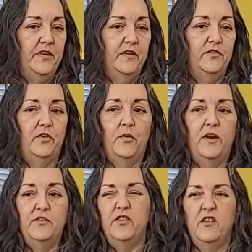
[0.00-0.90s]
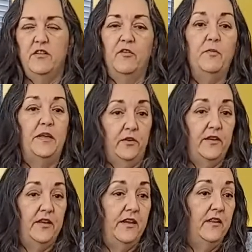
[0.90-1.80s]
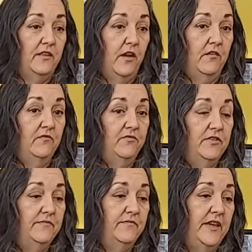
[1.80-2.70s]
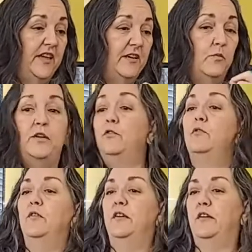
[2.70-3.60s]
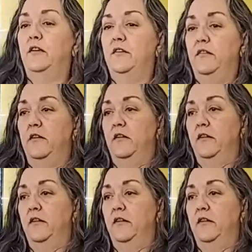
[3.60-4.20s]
So I started off by looking at love, and when you look in the,